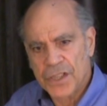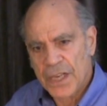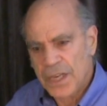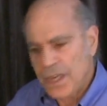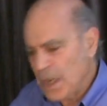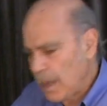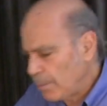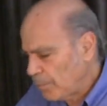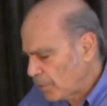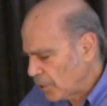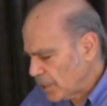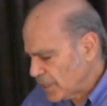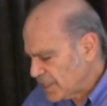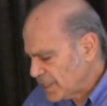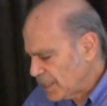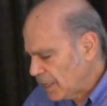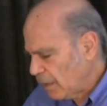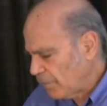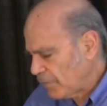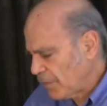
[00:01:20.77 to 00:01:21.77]
The number
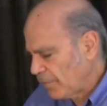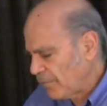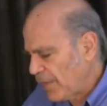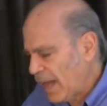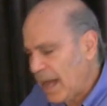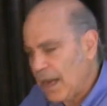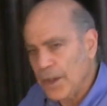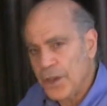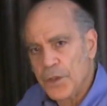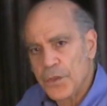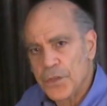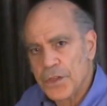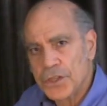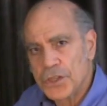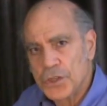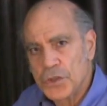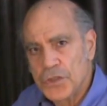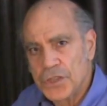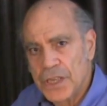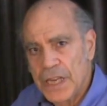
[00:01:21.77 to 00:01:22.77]
itself, the value
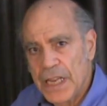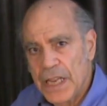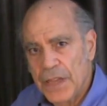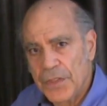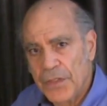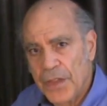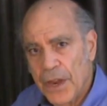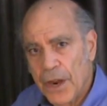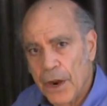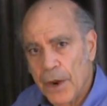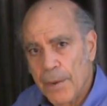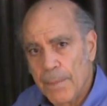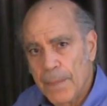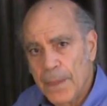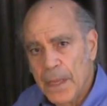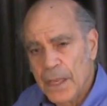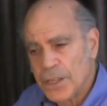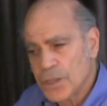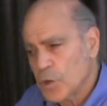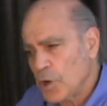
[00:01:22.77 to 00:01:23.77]
that you see in there,
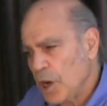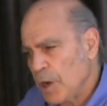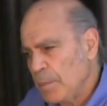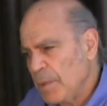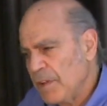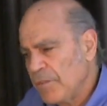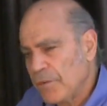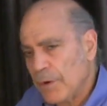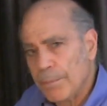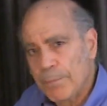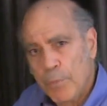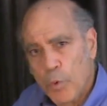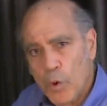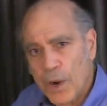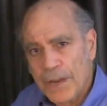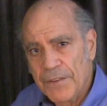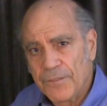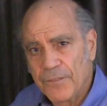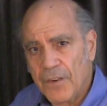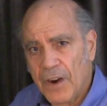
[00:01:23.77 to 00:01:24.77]
it's going to be from
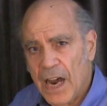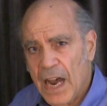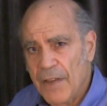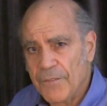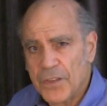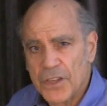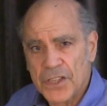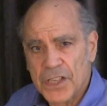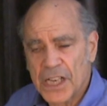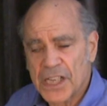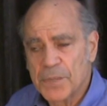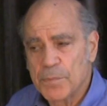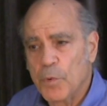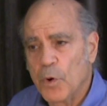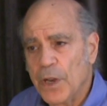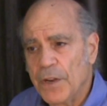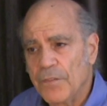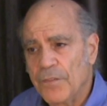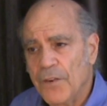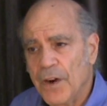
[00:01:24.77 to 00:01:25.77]
0.5 to
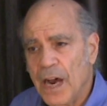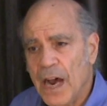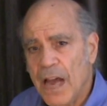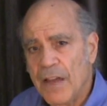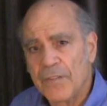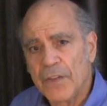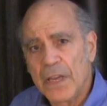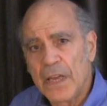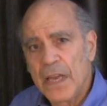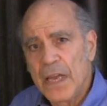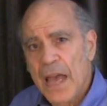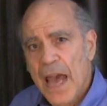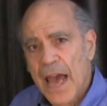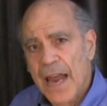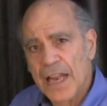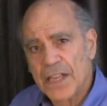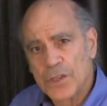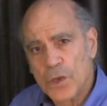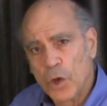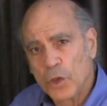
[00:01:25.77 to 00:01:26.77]
6.5,
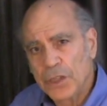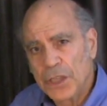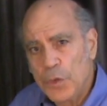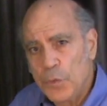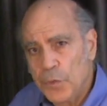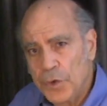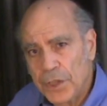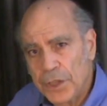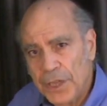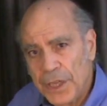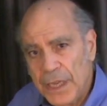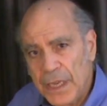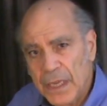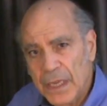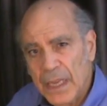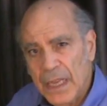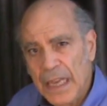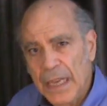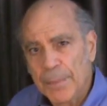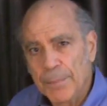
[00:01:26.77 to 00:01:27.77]
and it's only really
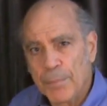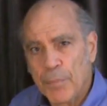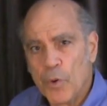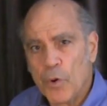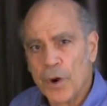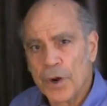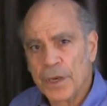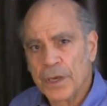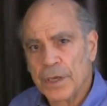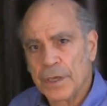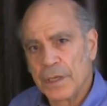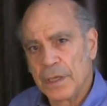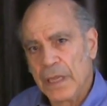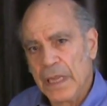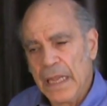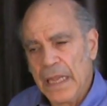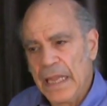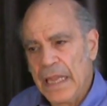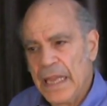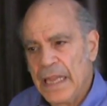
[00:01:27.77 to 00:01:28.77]
important
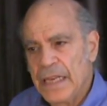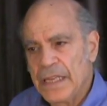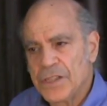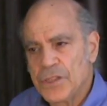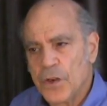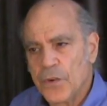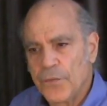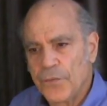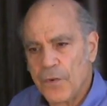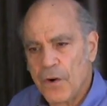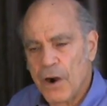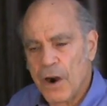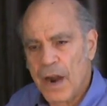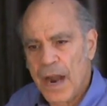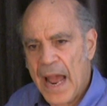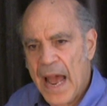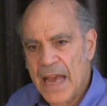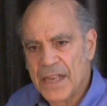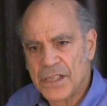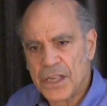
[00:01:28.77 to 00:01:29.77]
insofar
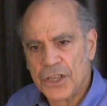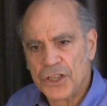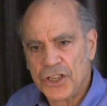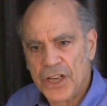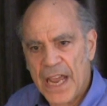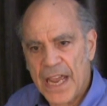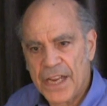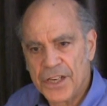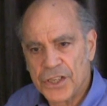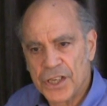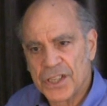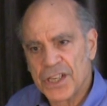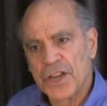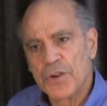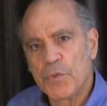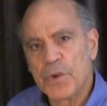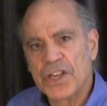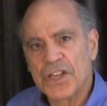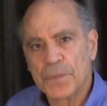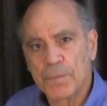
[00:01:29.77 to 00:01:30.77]
as it changes
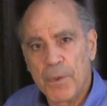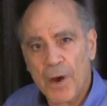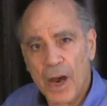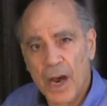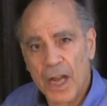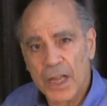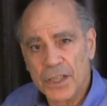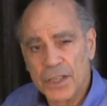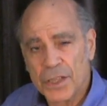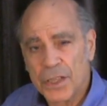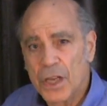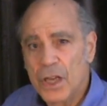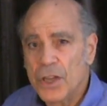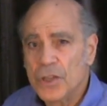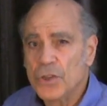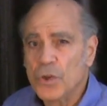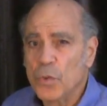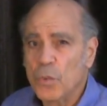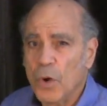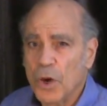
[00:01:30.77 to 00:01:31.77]
in response
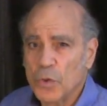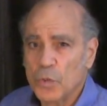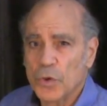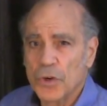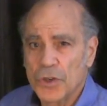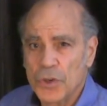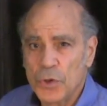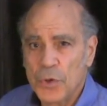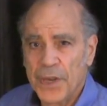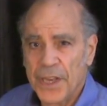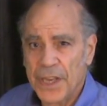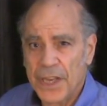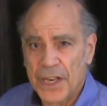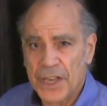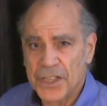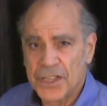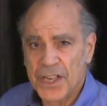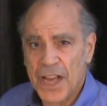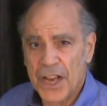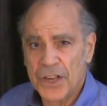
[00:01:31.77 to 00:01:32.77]
to what we're doing in
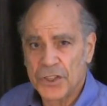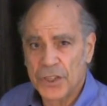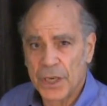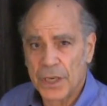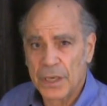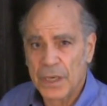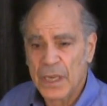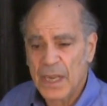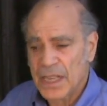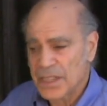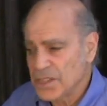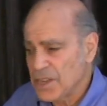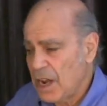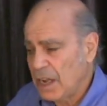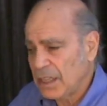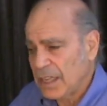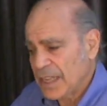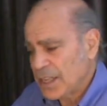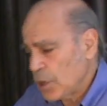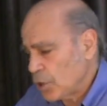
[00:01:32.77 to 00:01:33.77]
a session. It's
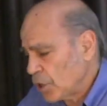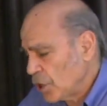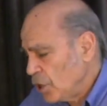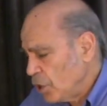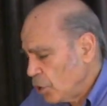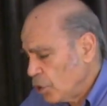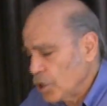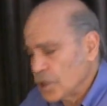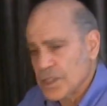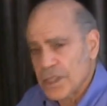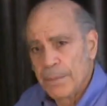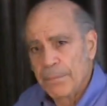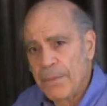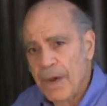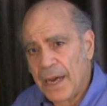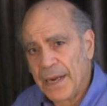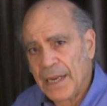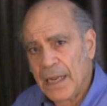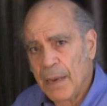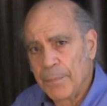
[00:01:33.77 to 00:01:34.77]
not like you can hook
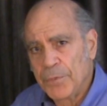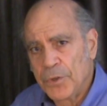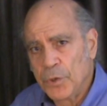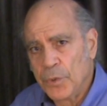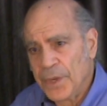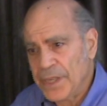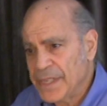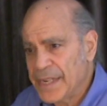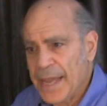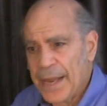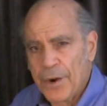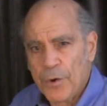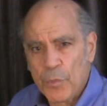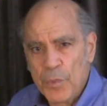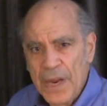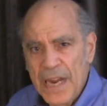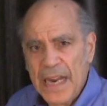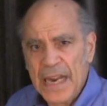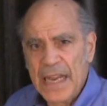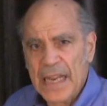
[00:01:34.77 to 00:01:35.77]
somebody up to it and get a
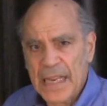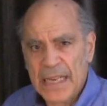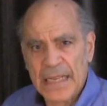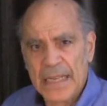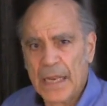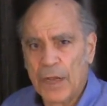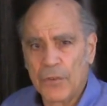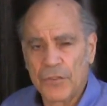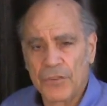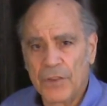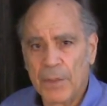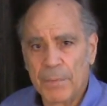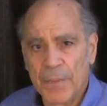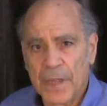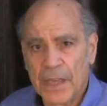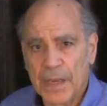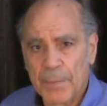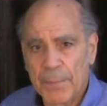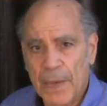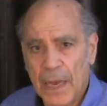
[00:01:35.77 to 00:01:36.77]
reading and tell
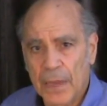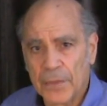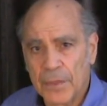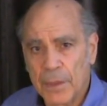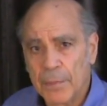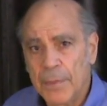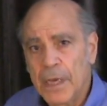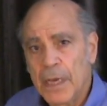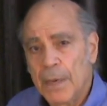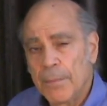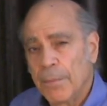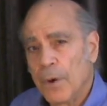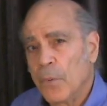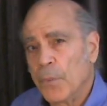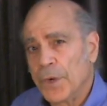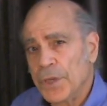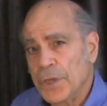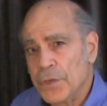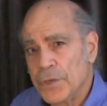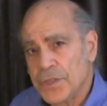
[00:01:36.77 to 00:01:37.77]
something about them.
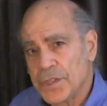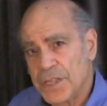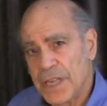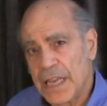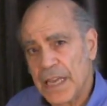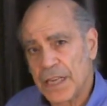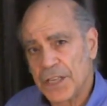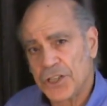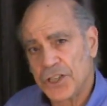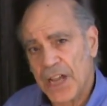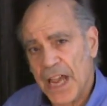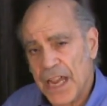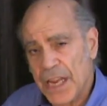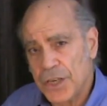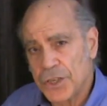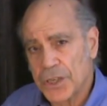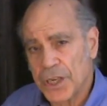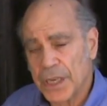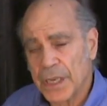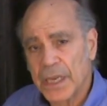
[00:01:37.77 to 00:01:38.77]
But when you see it
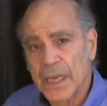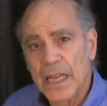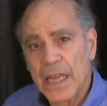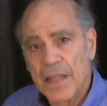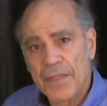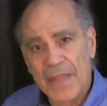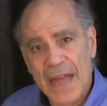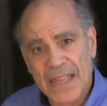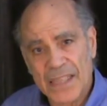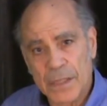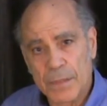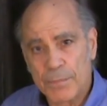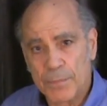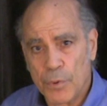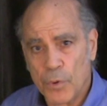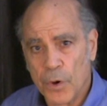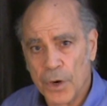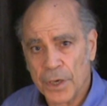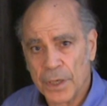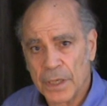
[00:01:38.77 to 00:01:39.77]
changing, that's
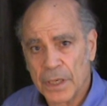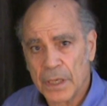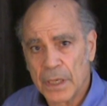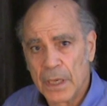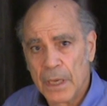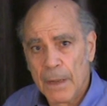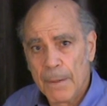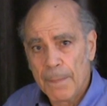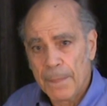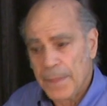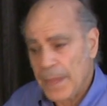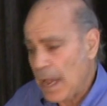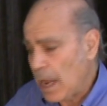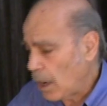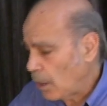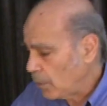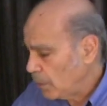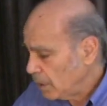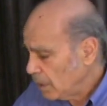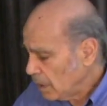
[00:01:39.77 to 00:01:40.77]
important.
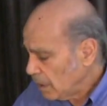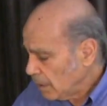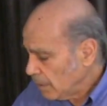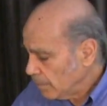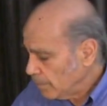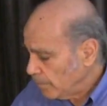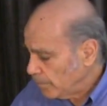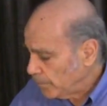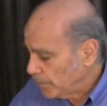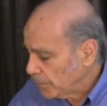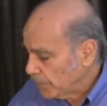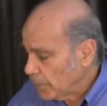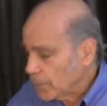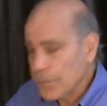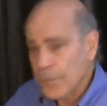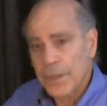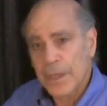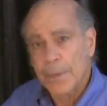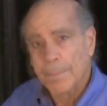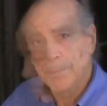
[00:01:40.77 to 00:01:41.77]
Now,
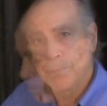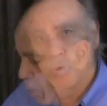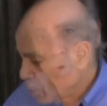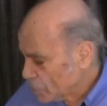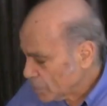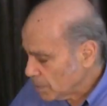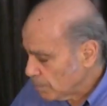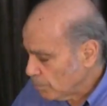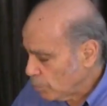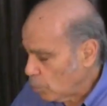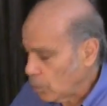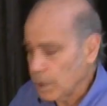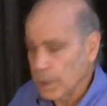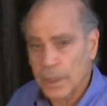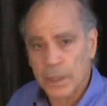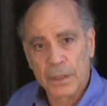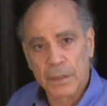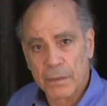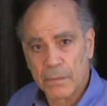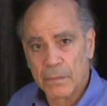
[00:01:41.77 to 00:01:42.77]
the most
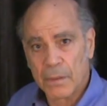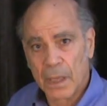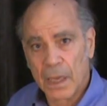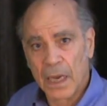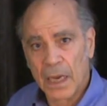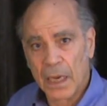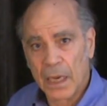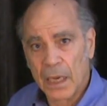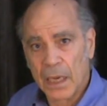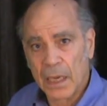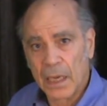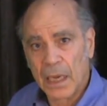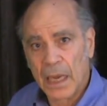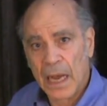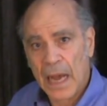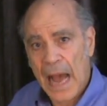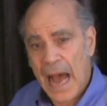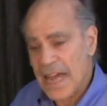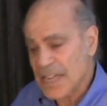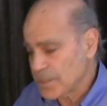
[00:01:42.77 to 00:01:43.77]
important
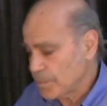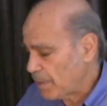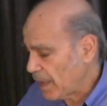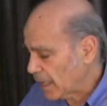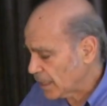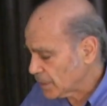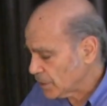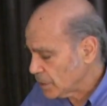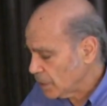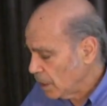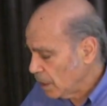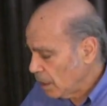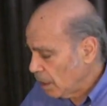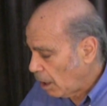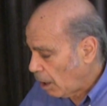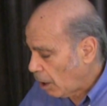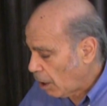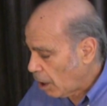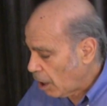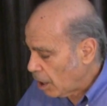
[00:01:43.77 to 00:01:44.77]
aspects
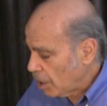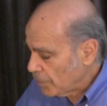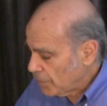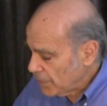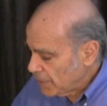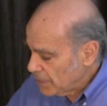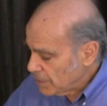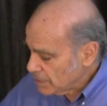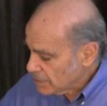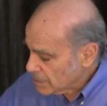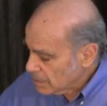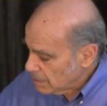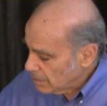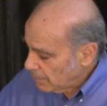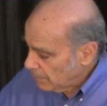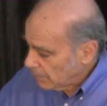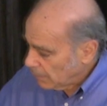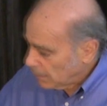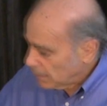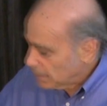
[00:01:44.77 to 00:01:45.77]
are these
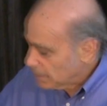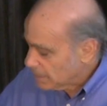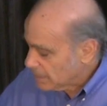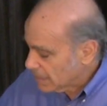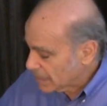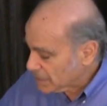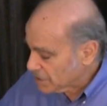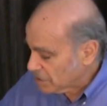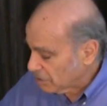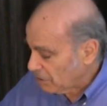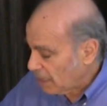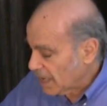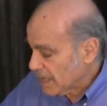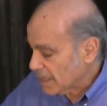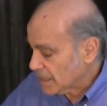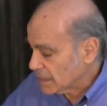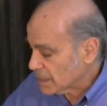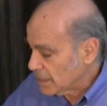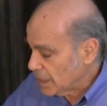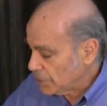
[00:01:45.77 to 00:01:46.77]
6
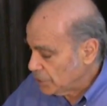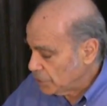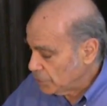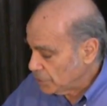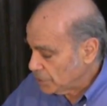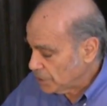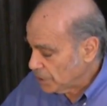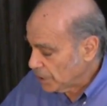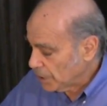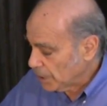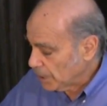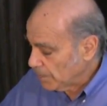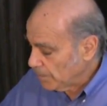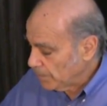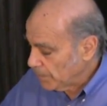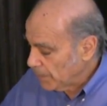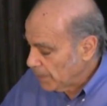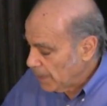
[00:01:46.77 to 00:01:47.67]
lights that you see.